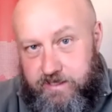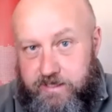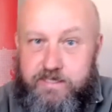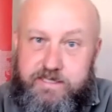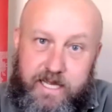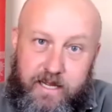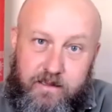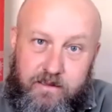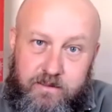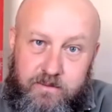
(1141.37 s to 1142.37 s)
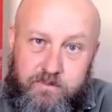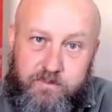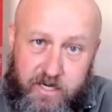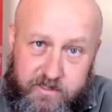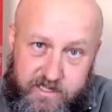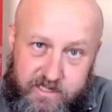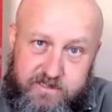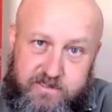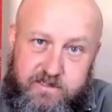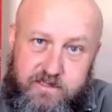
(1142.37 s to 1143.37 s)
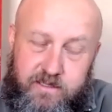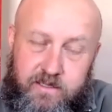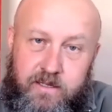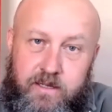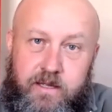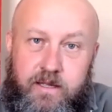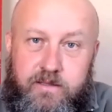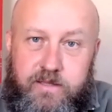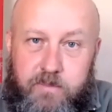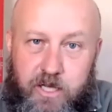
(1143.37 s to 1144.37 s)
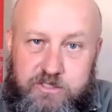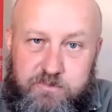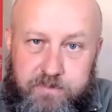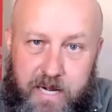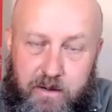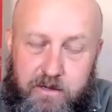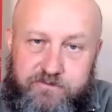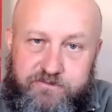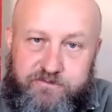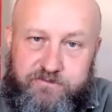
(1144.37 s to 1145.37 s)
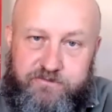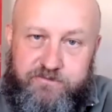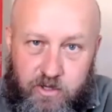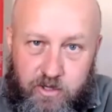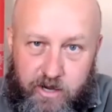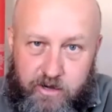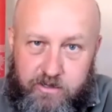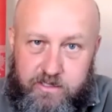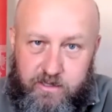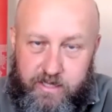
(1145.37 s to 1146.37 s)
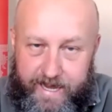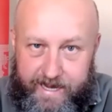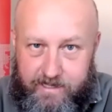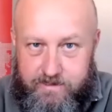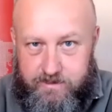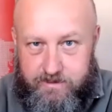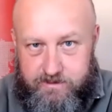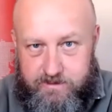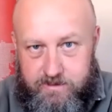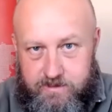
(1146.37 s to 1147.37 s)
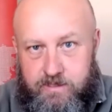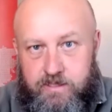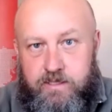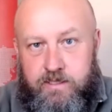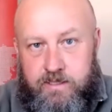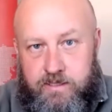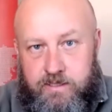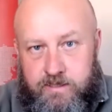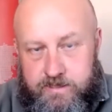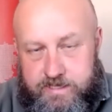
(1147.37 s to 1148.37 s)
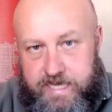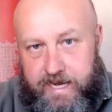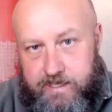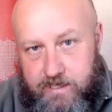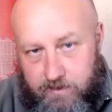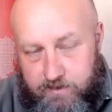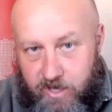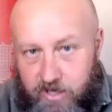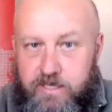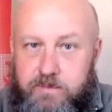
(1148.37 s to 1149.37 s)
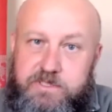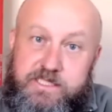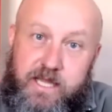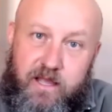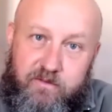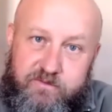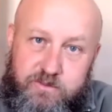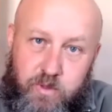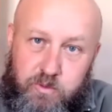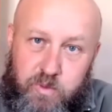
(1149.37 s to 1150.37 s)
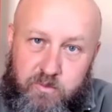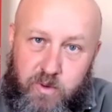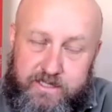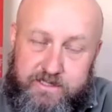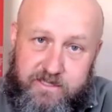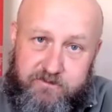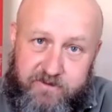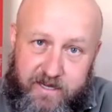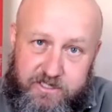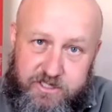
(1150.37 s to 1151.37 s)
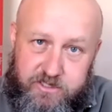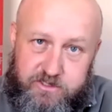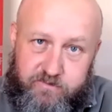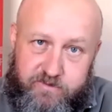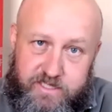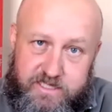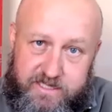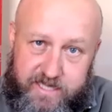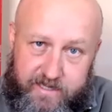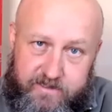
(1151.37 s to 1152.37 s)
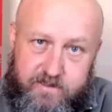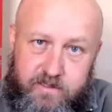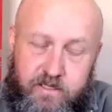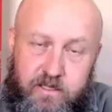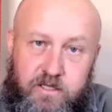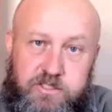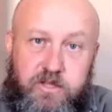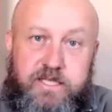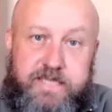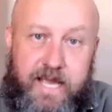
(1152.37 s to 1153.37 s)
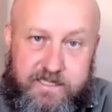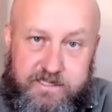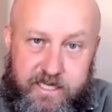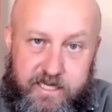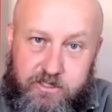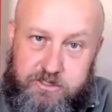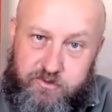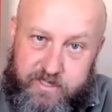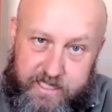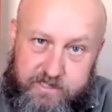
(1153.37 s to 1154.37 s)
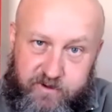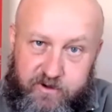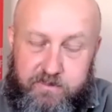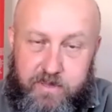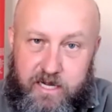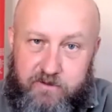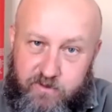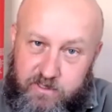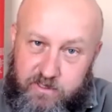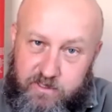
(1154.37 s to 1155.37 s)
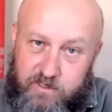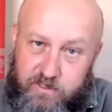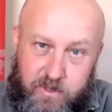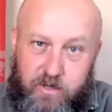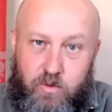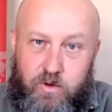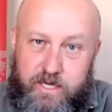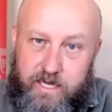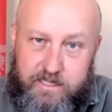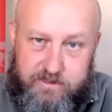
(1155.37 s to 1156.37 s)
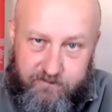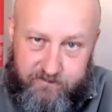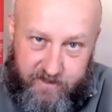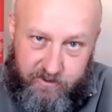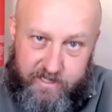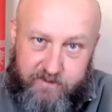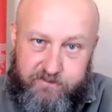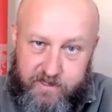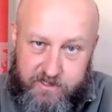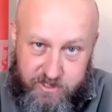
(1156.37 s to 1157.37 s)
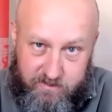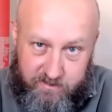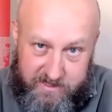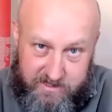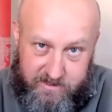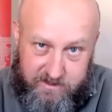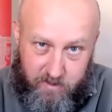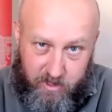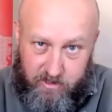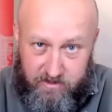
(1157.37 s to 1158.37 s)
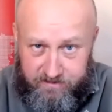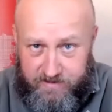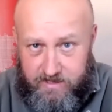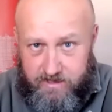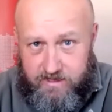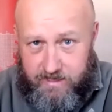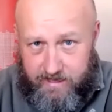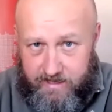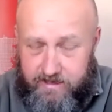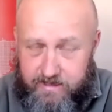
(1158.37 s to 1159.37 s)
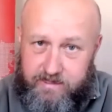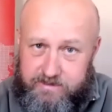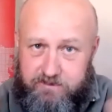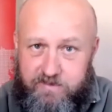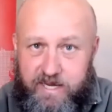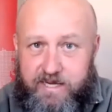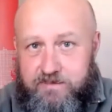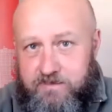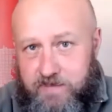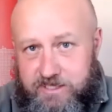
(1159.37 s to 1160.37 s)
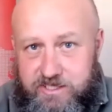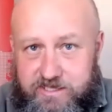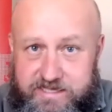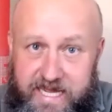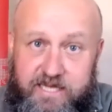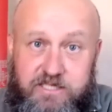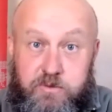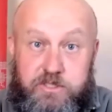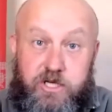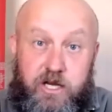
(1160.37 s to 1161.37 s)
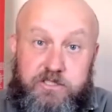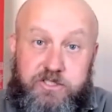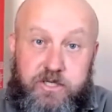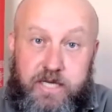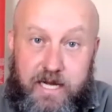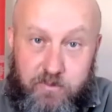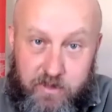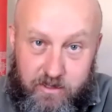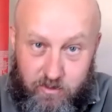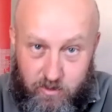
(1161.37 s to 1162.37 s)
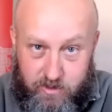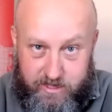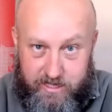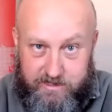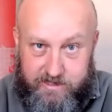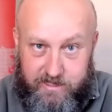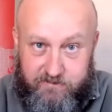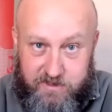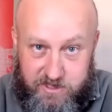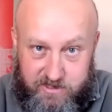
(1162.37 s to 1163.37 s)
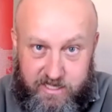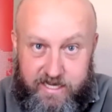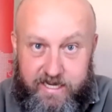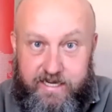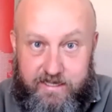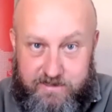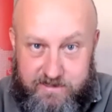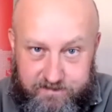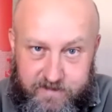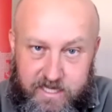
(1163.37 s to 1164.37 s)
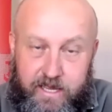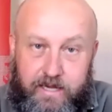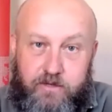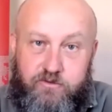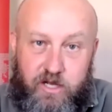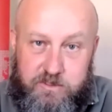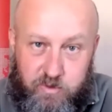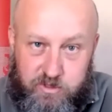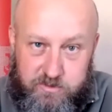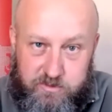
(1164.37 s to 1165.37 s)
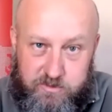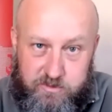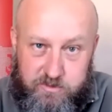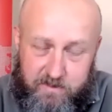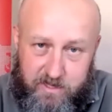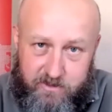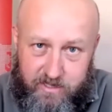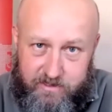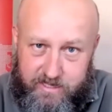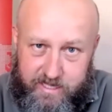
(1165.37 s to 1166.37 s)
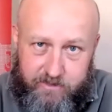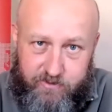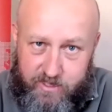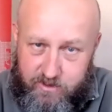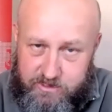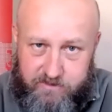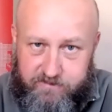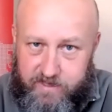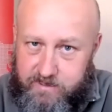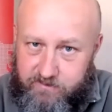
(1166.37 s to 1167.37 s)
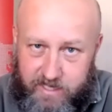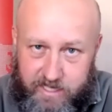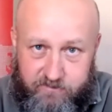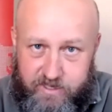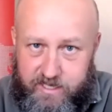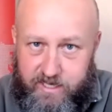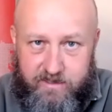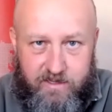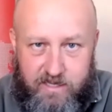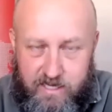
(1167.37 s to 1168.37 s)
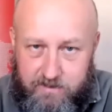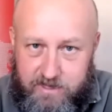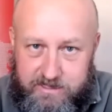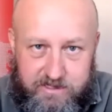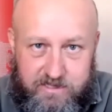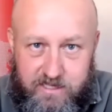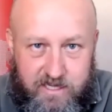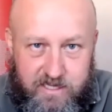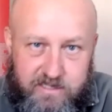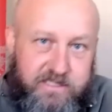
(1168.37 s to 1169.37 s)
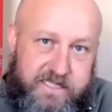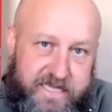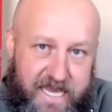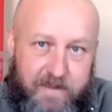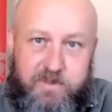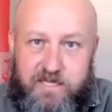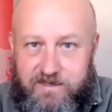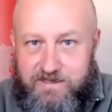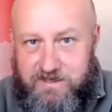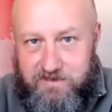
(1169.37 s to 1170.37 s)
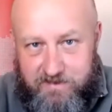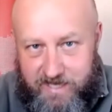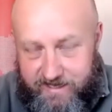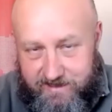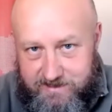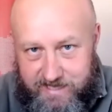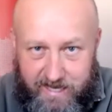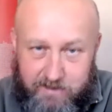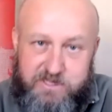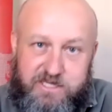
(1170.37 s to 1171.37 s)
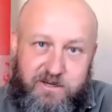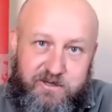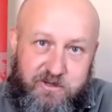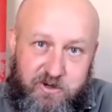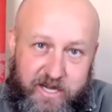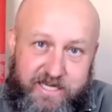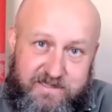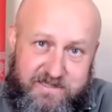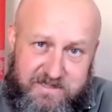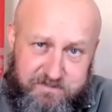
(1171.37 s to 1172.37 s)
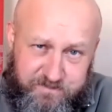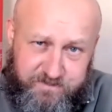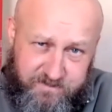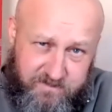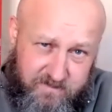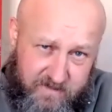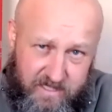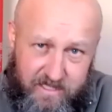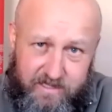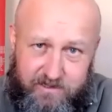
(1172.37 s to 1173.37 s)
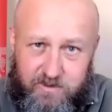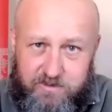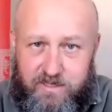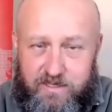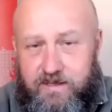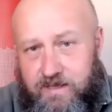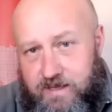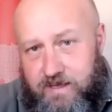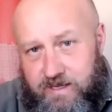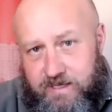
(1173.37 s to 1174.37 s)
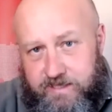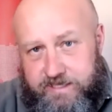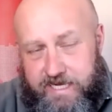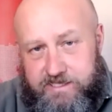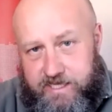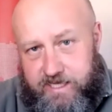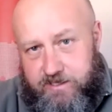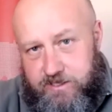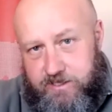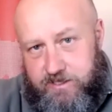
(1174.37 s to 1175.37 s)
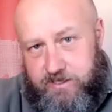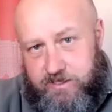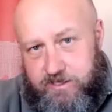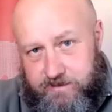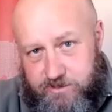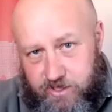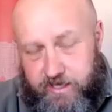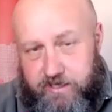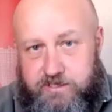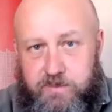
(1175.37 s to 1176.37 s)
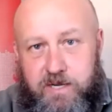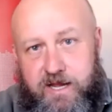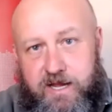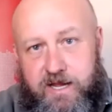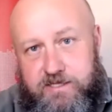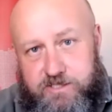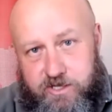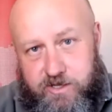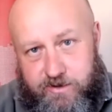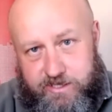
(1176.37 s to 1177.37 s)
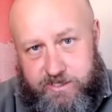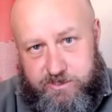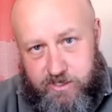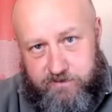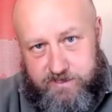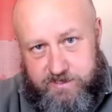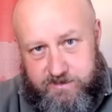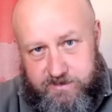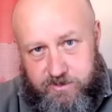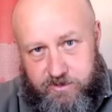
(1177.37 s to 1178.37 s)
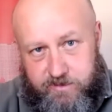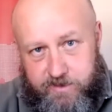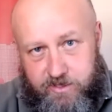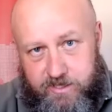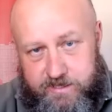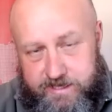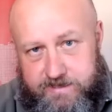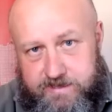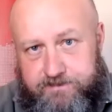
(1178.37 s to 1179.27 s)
Natal protests. The most powerful local actors take upon themselves what were once the functions of the state. So the taxi industry, that's very powerful. It's very well organized, very efficient business model. It doesn't pay much in tax, which shows you how well organized and efficient it is. And it transports millions of people around the country cost effectively every day. I mean, this is capitalism at its absolute greatest. And the taxi industry started supplying security services to communities.